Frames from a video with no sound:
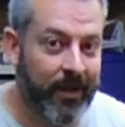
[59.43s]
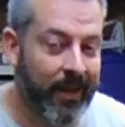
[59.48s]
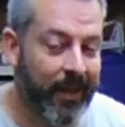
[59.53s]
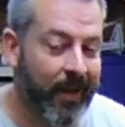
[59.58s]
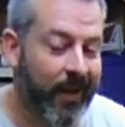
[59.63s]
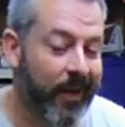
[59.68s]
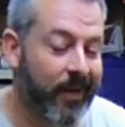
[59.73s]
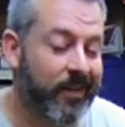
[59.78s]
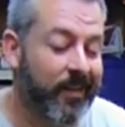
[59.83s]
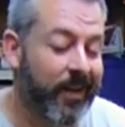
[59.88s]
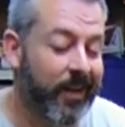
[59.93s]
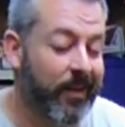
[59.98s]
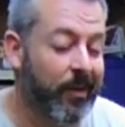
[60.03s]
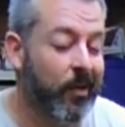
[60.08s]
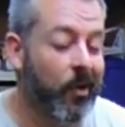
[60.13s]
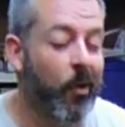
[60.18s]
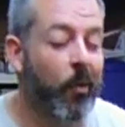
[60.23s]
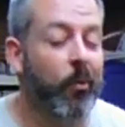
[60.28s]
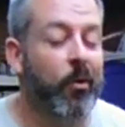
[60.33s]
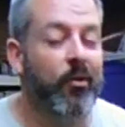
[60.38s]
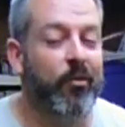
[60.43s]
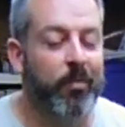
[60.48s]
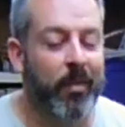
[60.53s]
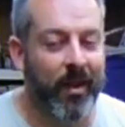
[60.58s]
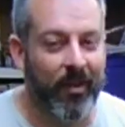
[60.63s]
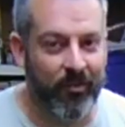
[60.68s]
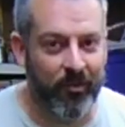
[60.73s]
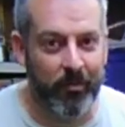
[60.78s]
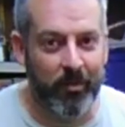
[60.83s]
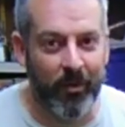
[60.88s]
and I take no
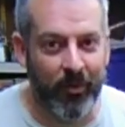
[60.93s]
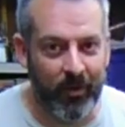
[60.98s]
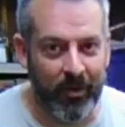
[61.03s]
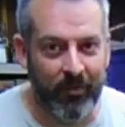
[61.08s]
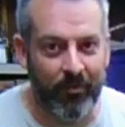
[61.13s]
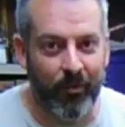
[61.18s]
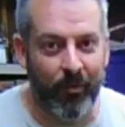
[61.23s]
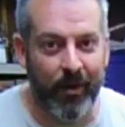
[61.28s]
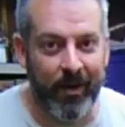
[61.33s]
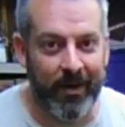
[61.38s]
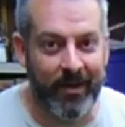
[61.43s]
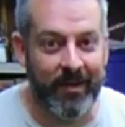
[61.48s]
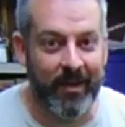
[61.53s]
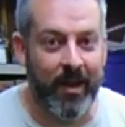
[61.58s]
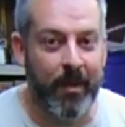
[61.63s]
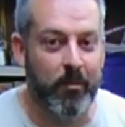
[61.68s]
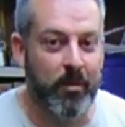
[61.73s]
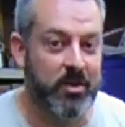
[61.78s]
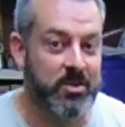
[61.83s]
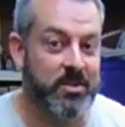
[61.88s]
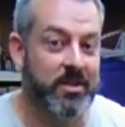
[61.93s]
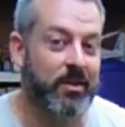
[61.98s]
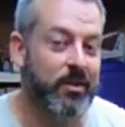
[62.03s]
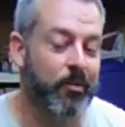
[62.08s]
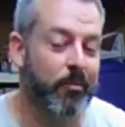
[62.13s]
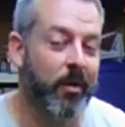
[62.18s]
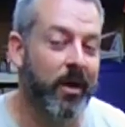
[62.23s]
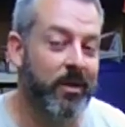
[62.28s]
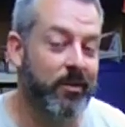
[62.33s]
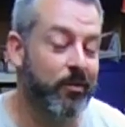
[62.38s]
responsibility for any damage that you
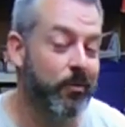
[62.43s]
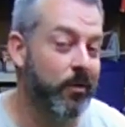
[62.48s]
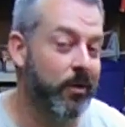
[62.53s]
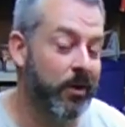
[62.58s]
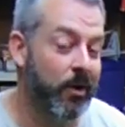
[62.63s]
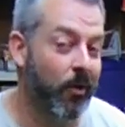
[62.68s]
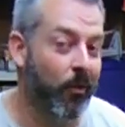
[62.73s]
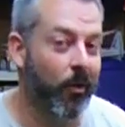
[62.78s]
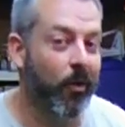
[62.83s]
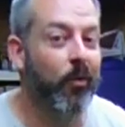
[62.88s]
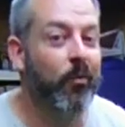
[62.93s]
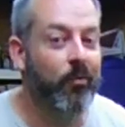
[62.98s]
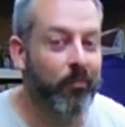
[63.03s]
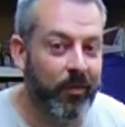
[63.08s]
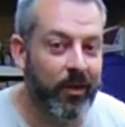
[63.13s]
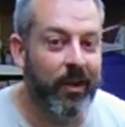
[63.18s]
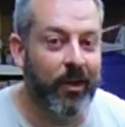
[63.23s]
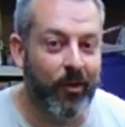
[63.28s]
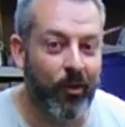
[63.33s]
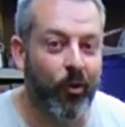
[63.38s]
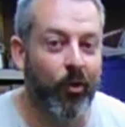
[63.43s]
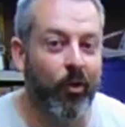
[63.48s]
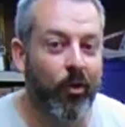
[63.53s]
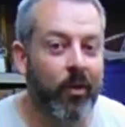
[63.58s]
might do to your own vehicle